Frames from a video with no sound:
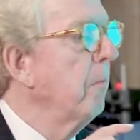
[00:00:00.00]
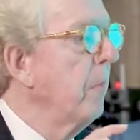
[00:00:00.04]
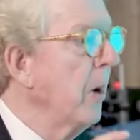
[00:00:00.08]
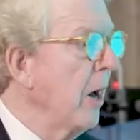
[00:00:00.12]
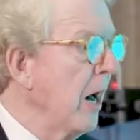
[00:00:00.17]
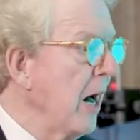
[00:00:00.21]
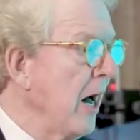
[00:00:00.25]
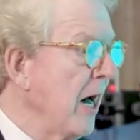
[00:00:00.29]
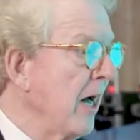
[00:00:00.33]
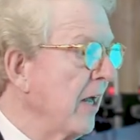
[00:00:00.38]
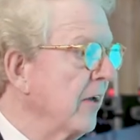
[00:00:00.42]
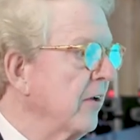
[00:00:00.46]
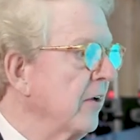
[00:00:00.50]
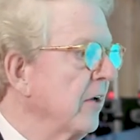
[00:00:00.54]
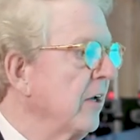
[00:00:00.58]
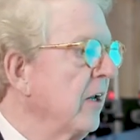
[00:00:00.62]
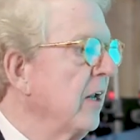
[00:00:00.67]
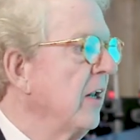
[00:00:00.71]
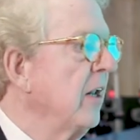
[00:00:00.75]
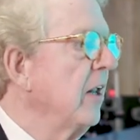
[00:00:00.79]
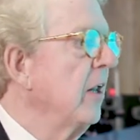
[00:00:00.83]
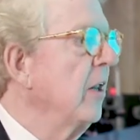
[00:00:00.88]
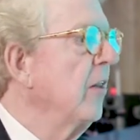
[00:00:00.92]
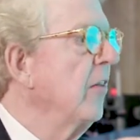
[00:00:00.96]
But
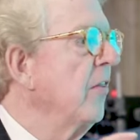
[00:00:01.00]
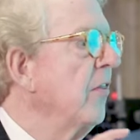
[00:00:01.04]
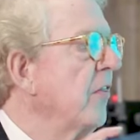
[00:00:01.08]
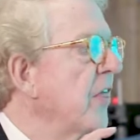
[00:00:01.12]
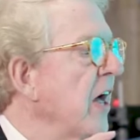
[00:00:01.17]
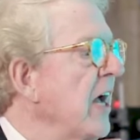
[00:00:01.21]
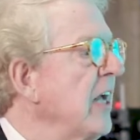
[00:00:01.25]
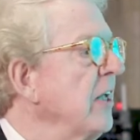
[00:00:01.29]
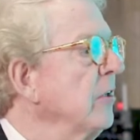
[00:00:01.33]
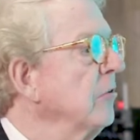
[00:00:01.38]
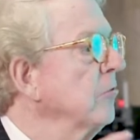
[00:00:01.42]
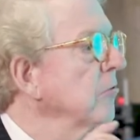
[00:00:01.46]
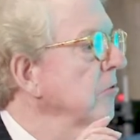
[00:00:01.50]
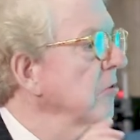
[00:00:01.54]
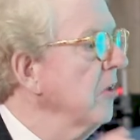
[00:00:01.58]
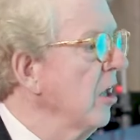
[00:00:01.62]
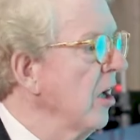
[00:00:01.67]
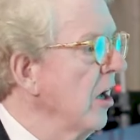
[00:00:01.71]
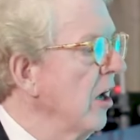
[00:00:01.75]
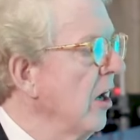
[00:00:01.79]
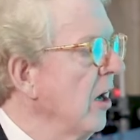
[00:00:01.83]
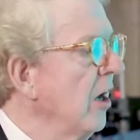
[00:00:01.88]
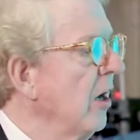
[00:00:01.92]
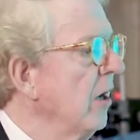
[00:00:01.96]
they
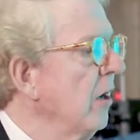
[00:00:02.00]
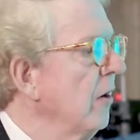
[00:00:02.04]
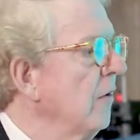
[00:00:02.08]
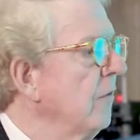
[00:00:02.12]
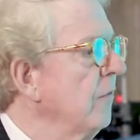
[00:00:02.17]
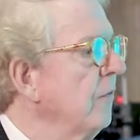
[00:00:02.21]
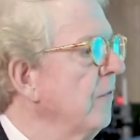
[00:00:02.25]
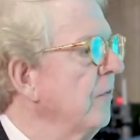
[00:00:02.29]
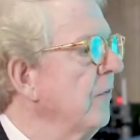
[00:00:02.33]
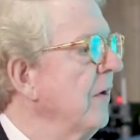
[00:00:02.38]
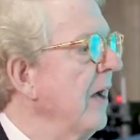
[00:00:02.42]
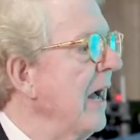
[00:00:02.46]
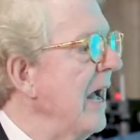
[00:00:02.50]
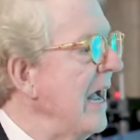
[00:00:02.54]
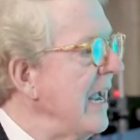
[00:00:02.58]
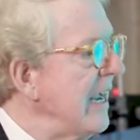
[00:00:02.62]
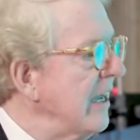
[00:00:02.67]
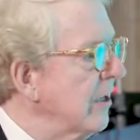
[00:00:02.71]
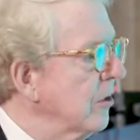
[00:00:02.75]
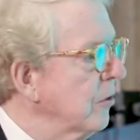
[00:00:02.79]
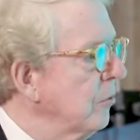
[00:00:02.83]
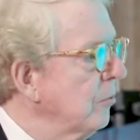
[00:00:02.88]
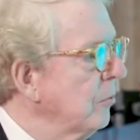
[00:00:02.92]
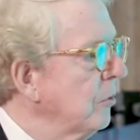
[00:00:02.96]
love
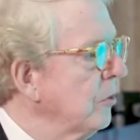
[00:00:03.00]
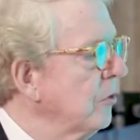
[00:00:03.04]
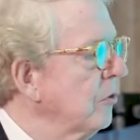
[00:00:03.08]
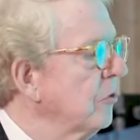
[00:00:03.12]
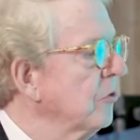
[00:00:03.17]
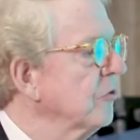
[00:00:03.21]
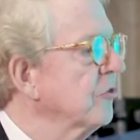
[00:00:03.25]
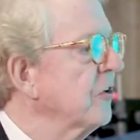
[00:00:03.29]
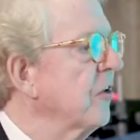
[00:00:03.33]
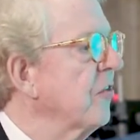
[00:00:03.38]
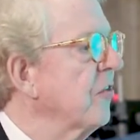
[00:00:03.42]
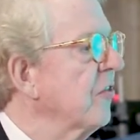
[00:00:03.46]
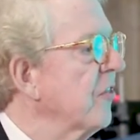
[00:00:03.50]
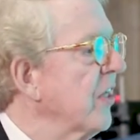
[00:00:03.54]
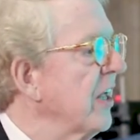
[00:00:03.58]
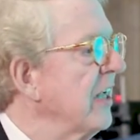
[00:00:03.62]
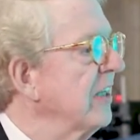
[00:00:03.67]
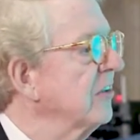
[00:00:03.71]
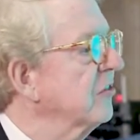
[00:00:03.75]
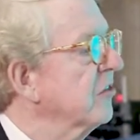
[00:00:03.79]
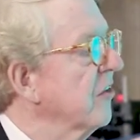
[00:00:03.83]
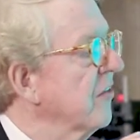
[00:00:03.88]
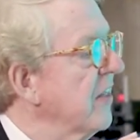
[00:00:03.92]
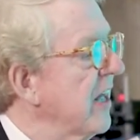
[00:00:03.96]
animals and
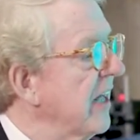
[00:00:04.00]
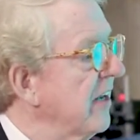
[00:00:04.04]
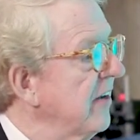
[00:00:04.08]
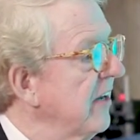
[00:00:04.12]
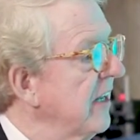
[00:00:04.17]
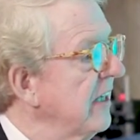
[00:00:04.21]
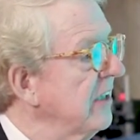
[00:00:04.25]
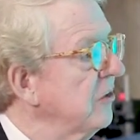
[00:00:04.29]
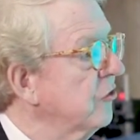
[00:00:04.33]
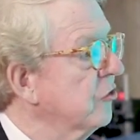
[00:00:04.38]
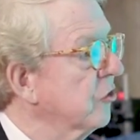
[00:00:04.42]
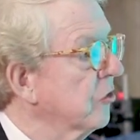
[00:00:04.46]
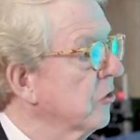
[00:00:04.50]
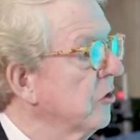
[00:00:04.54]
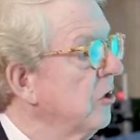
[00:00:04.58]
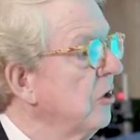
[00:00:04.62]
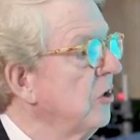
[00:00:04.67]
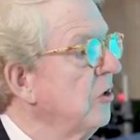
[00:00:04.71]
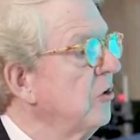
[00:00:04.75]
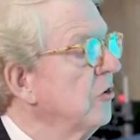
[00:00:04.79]
things of that nature.